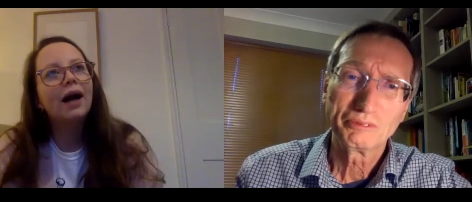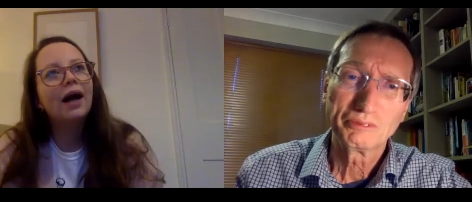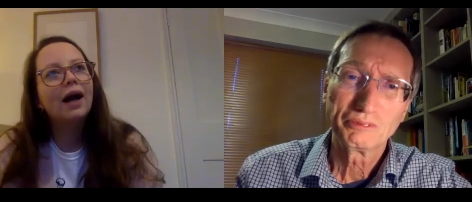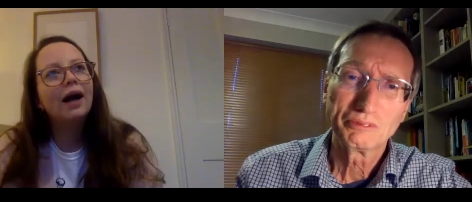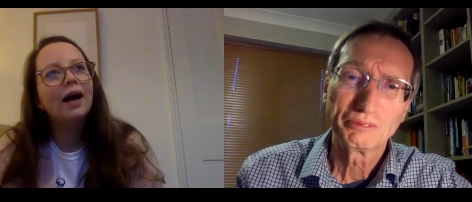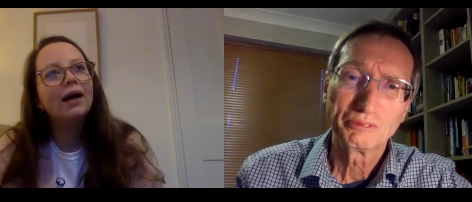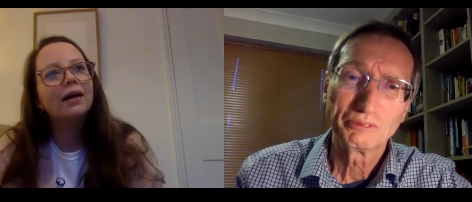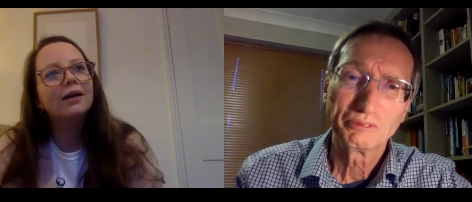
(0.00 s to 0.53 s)

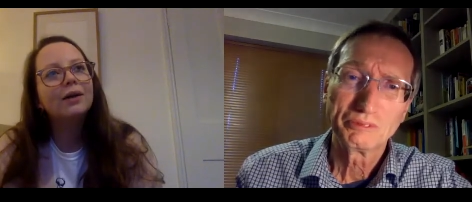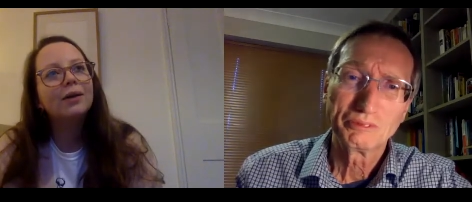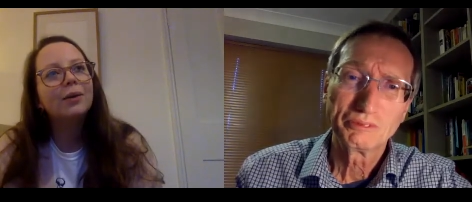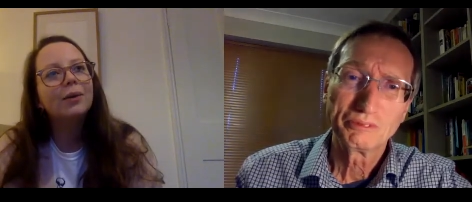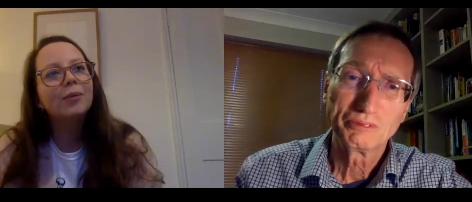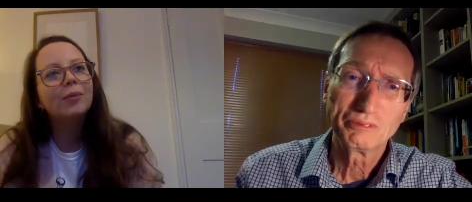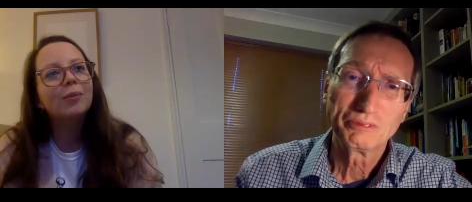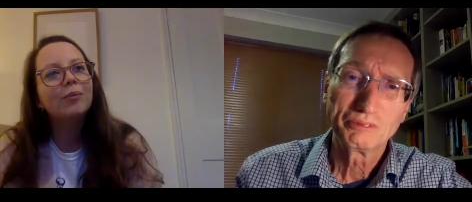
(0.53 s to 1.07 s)
Speaker 1: uh
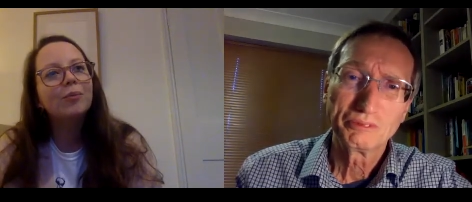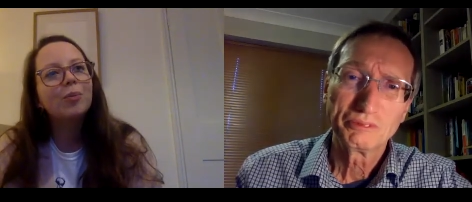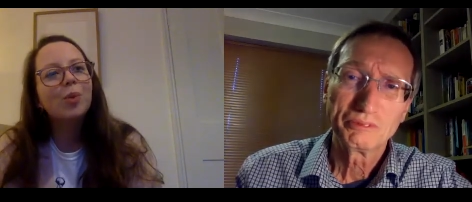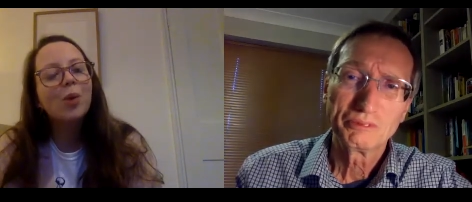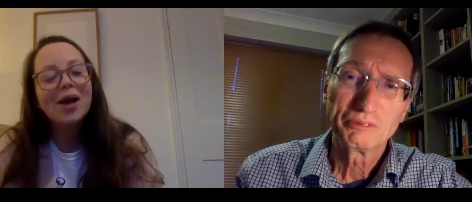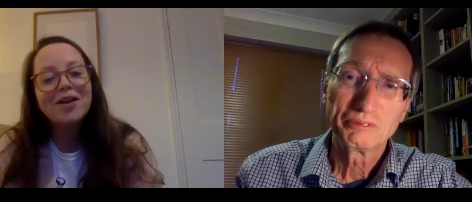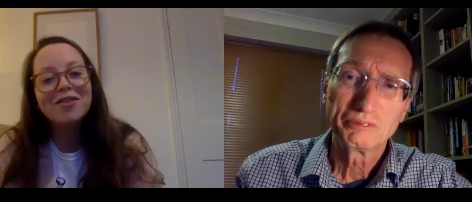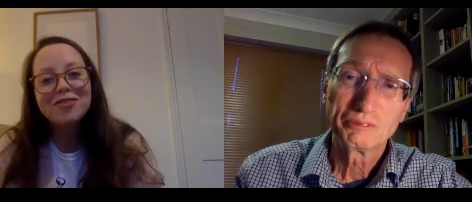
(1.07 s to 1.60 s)

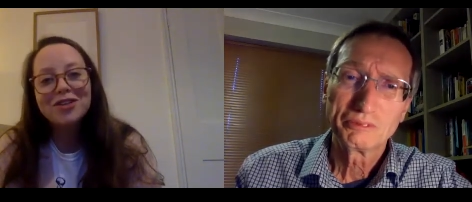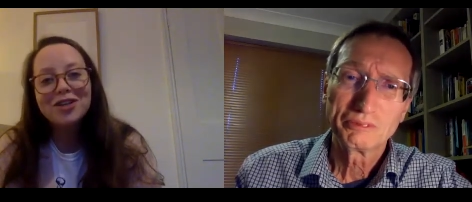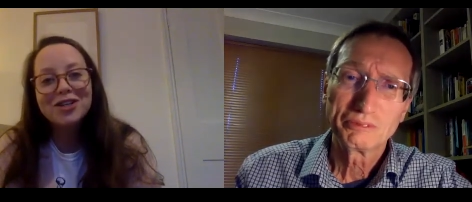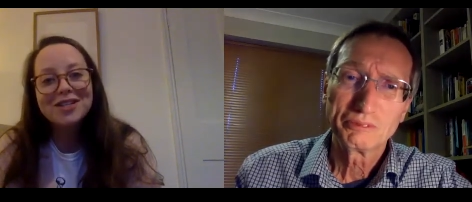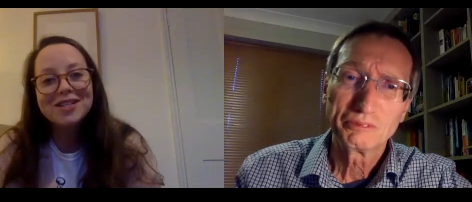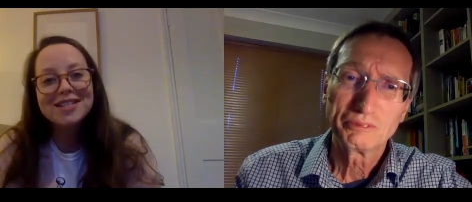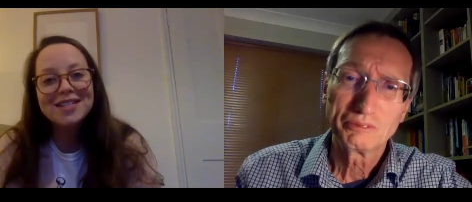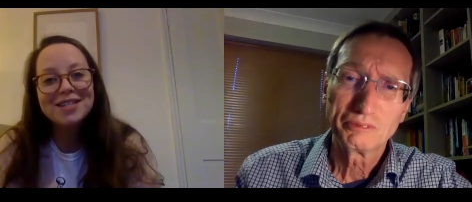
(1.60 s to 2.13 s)
pray for
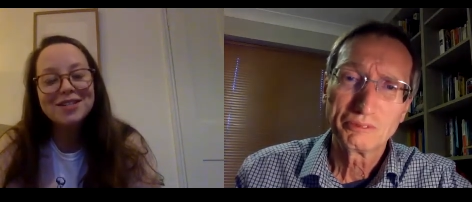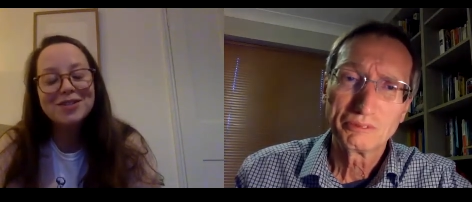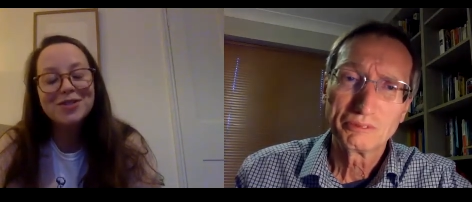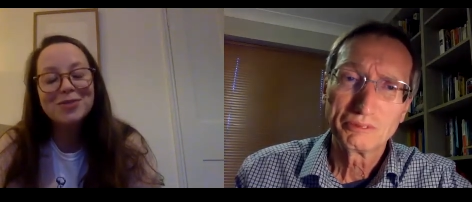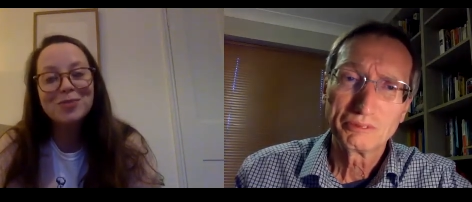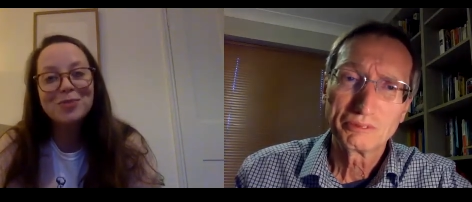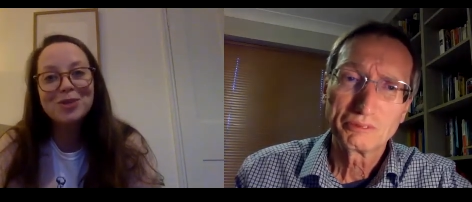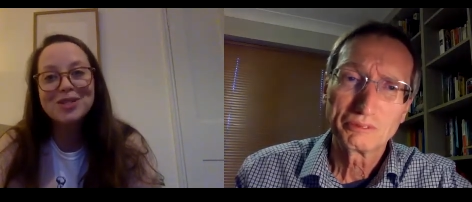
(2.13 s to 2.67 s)
continued
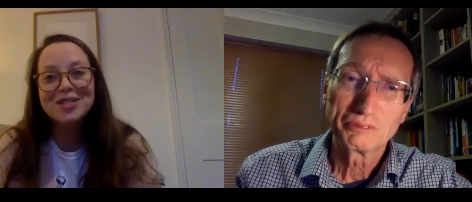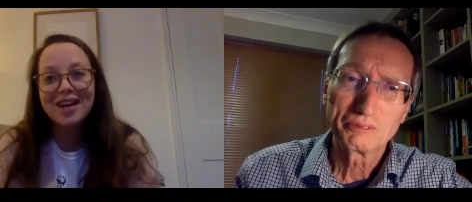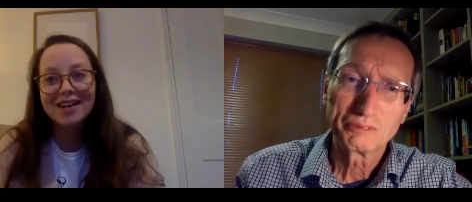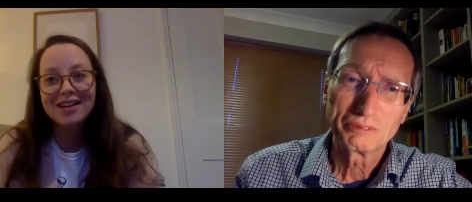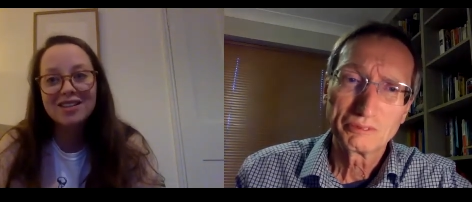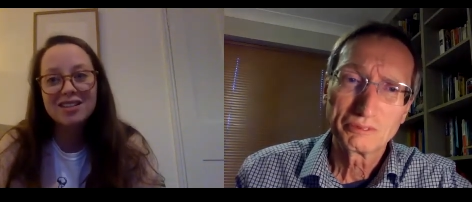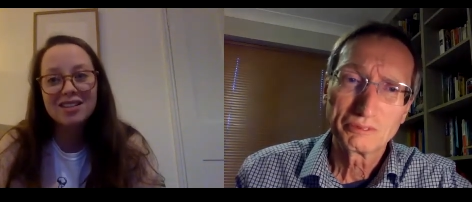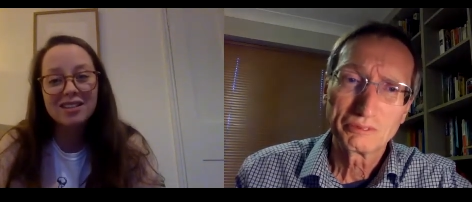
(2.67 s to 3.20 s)

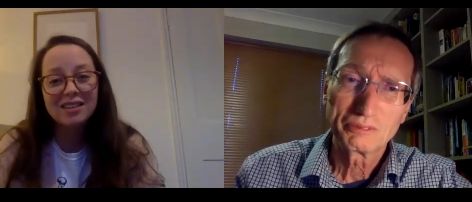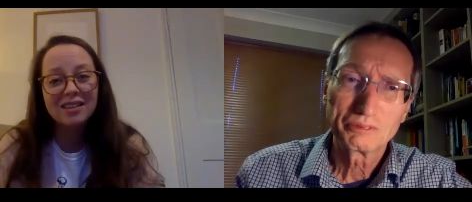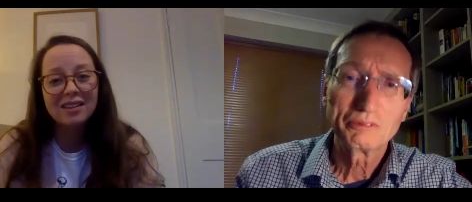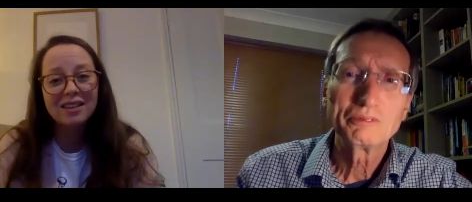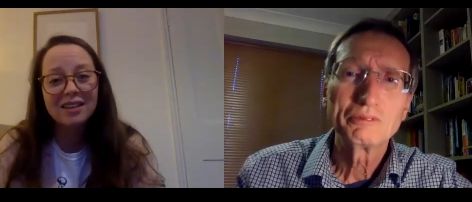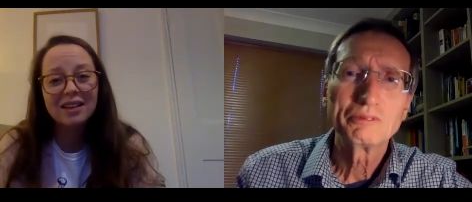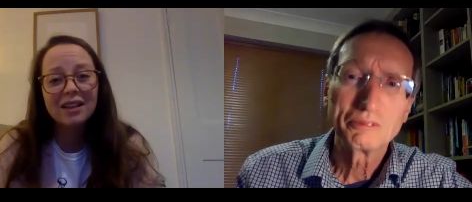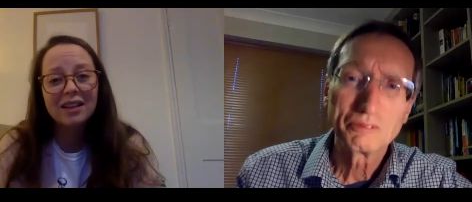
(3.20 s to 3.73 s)
protection
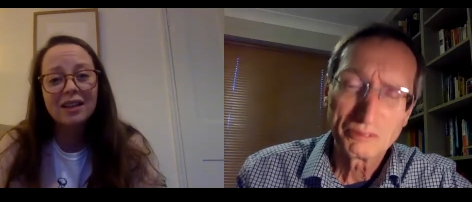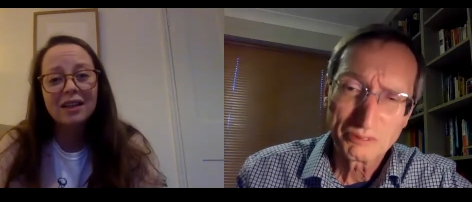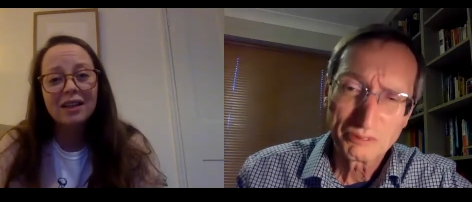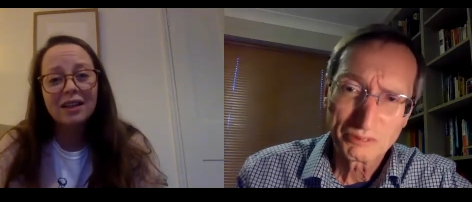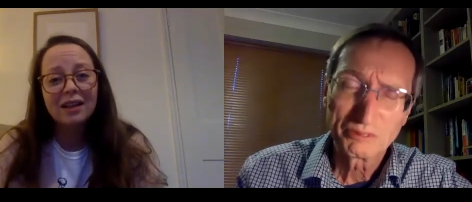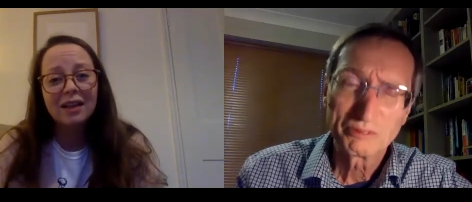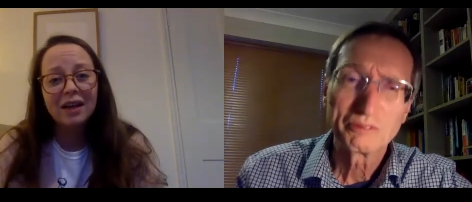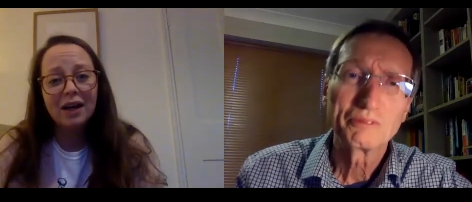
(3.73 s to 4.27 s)

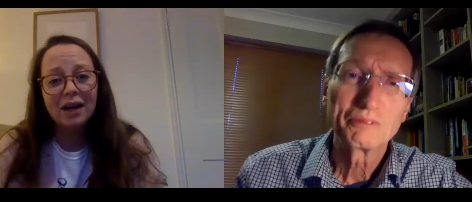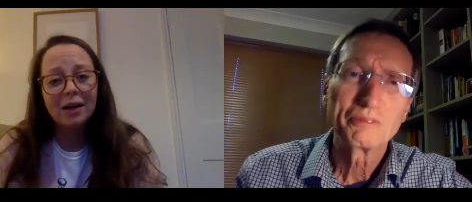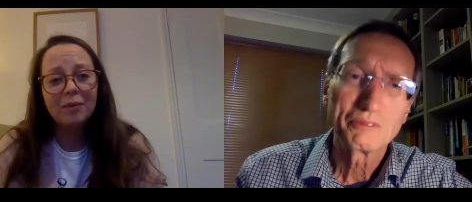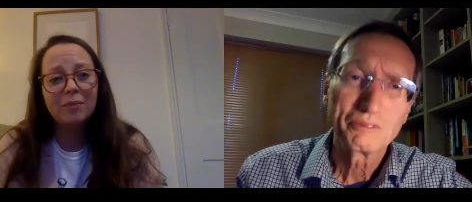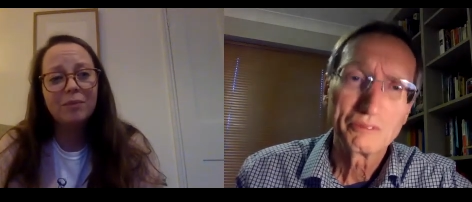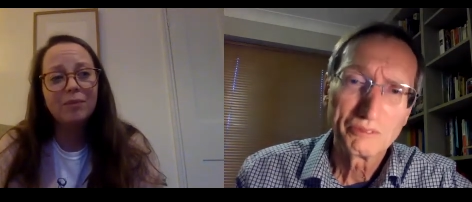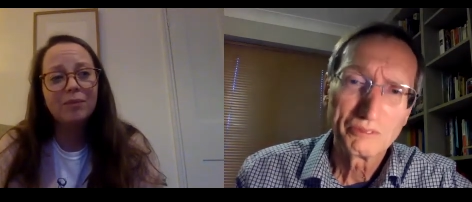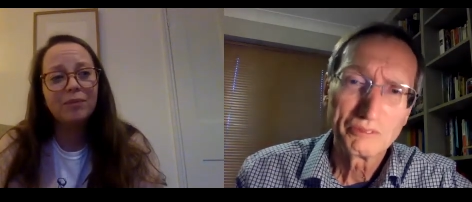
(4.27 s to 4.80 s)
um